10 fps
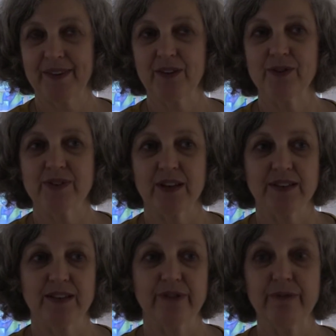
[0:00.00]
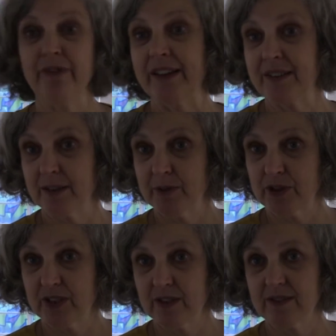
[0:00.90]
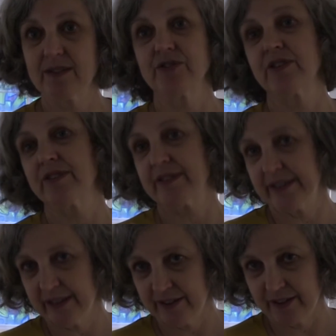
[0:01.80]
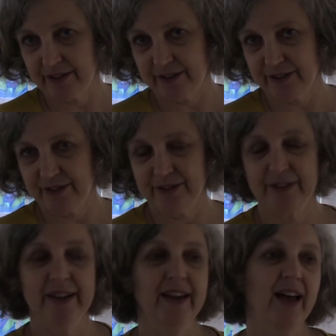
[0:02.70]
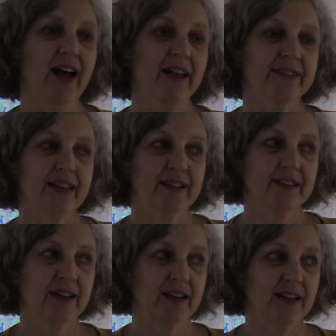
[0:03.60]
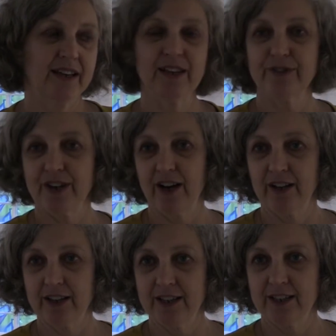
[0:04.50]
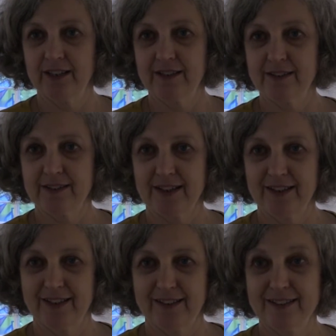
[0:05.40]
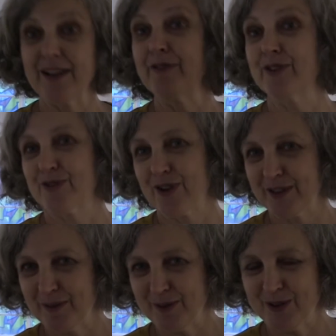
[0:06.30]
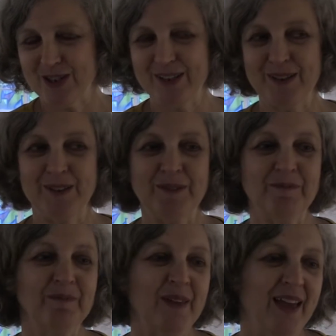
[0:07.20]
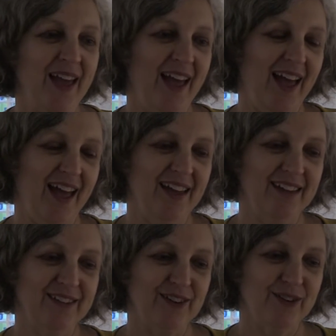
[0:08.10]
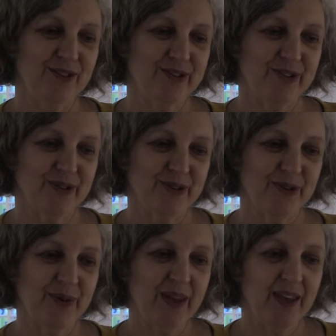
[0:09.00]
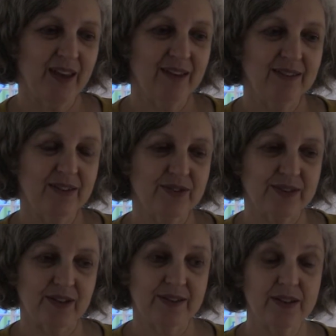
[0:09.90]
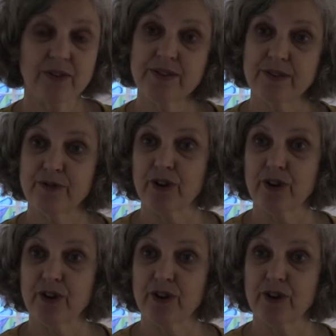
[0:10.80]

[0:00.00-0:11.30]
used the idea of inventing machines, such as Leonardo, and then Yves Tangle's self-destructing machine. And also, there's a series of